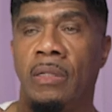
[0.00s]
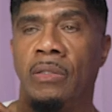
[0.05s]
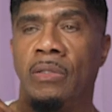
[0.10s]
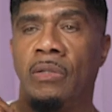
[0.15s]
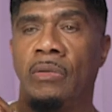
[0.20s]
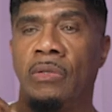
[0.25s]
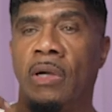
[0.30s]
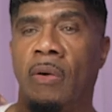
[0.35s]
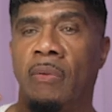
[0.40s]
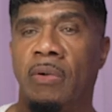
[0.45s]

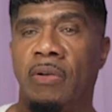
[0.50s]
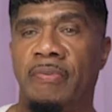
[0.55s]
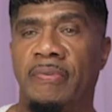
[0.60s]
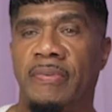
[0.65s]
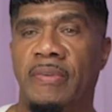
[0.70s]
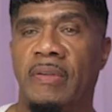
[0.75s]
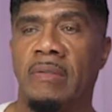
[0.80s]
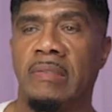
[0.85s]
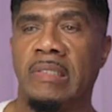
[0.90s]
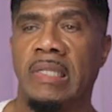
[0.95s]
You know what it
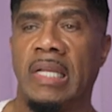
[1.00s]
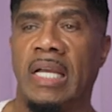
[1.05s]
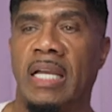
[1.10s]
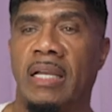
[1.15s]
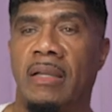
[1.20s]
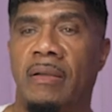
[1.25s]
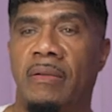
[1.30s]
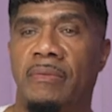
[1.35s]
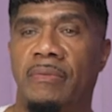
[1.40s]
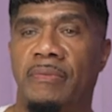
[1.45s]
feels
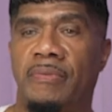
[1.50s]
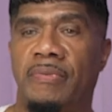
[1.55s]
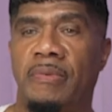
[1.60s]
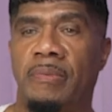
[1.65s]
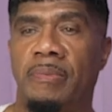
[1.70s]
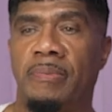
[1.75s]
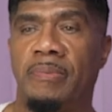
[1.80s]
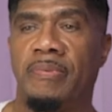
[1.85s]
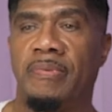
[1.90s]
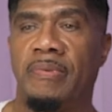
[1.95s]
like
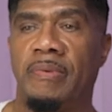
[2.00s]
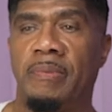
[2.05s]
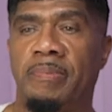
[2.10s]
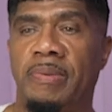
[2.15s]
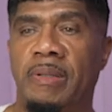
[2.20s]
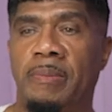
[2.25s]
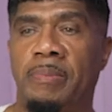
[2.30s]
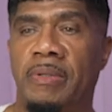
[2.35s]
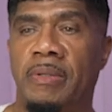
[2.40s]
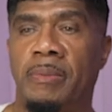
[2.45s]
for, for
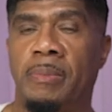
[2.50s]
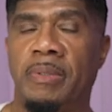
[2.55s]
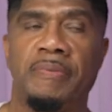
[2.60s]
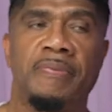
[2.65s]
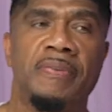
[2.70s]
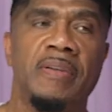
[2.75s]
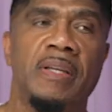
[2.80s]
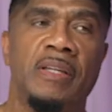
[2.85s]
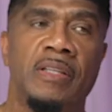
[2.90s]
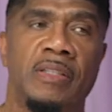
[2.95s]
people to be
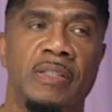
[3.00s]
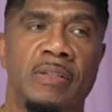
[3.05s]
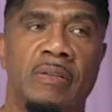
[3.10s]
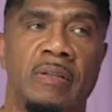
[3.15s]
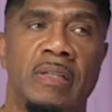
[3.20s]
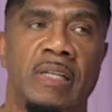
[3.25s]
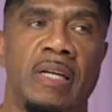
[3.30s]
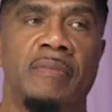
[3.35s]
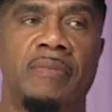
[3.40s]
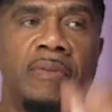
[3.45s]
feeling you
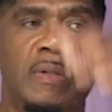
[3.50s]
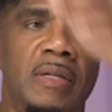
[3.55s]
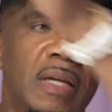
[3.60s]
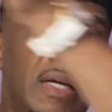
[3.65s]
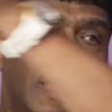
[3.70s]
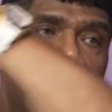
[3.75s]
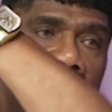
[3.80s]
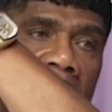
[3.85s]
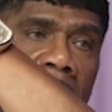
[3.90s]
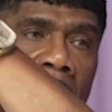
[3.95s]
and love you.
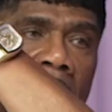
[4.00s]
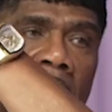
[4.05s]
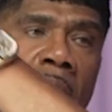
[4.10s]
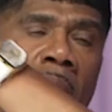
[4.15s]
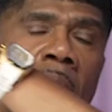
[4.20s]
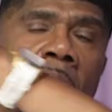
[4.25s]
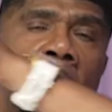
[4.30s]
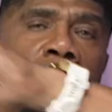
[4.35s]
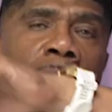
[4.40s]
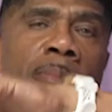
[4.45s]
Ah.
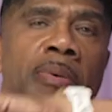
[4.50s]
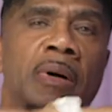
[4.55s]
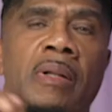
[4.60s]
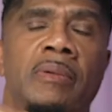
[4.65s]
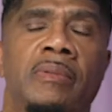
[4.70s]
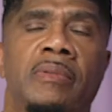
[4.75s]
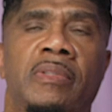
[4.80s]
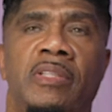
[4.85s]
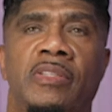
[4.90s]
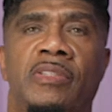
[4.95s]
yeah.
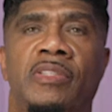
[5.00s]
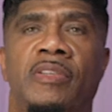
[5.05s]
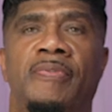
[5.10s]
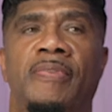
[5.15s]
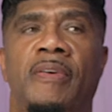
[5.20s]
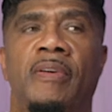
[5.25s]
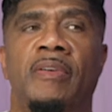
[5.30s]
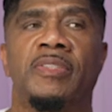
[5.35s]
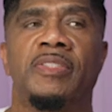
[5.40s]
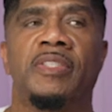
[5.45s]
But this is the
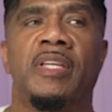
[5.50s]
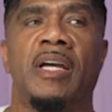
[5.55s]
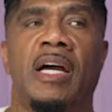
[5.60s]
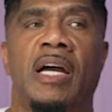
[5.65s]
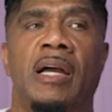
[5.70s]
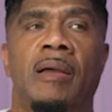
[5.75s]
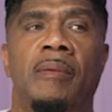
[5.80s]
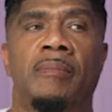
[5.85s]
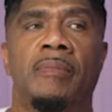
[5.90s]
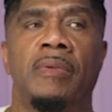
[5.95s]
first
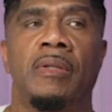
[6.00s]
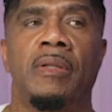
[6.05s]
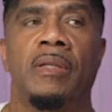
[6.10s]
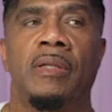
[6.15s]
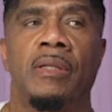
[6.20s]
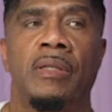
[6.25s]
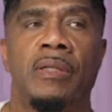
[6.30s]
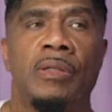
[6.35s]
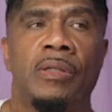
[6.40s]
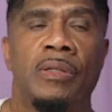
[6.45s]
time
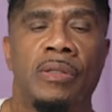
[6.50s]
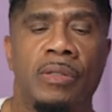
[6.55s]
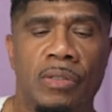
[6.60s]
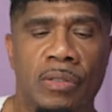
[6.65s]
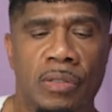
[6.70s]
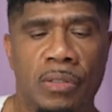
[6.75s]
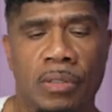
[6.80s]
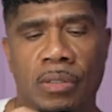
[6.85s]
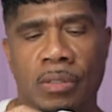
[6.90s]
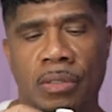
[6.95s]

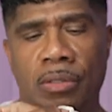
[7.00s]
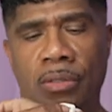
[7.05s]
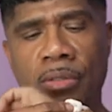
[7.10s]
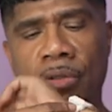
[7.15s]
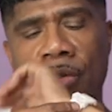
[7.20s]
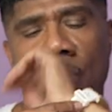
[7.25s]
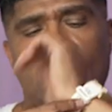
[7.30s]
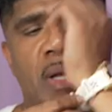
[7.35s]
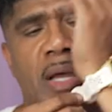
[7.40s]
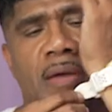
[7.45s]

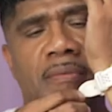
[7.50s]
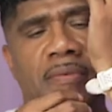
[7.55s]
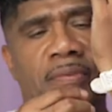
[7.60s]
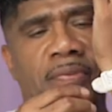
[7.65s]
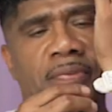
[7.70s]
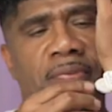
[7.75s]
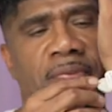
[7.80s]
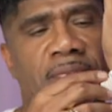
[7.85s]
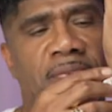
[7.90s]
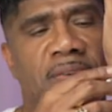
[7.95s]
you have a
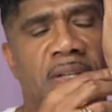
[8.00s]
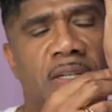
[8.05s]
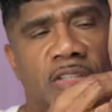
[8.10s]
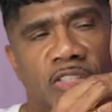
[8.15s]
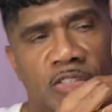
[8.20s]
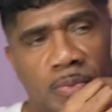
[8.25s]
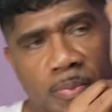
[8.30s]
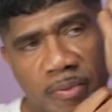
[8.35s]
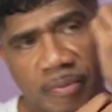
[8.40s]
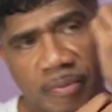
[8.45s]
finished